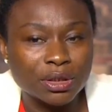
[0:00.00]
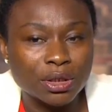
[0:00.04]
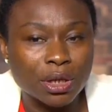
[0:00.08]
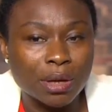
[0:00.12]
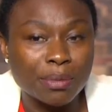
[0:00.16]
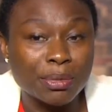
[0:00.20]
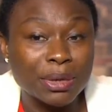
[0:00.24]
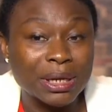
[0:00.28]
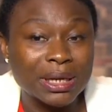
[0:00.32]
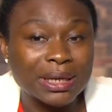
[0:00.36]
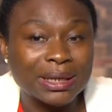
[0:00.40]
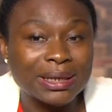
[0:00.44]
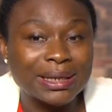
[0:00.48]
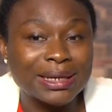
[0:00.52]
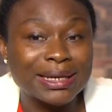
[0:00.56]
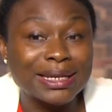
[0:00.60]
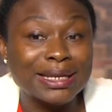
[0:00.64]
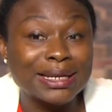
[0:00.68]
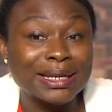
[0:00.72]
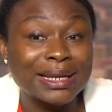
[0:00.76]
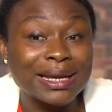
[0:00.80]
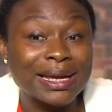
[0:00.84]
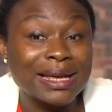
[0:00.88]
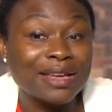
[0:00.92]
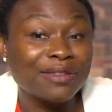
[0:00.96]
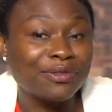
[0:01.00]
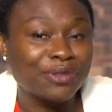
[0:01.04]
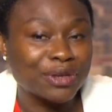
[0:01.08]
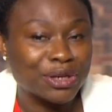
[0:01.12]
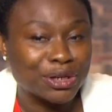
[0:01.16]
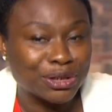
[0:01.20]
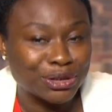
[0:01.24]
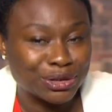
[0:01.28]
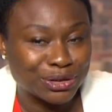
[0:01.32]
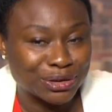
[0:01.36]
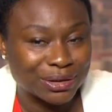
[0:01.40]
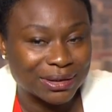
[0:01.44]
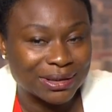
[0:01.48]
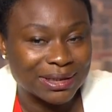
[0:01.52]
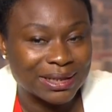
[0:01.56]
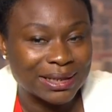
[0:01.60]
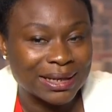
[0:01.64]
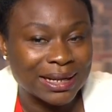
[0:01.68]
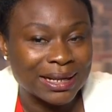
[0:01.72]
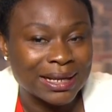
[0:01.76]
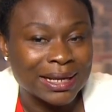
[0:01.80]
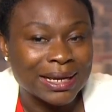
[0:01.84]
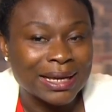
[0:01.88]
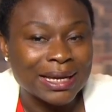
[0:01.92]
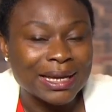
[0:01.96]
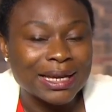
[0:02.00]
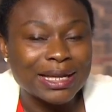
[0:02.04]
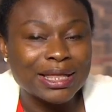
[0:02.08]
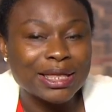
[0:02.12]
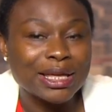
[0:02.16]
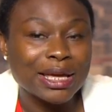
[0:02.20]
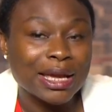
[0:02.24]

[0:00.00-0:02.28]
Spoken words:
coming in aviation, in the